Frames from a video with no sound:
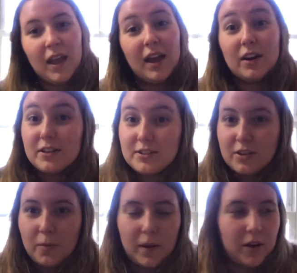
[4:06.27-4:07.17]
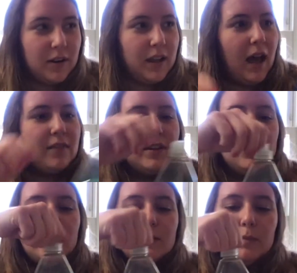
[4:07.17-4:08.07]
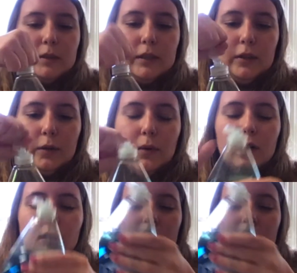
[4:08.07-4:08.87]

And our dish soap I already had here is blue.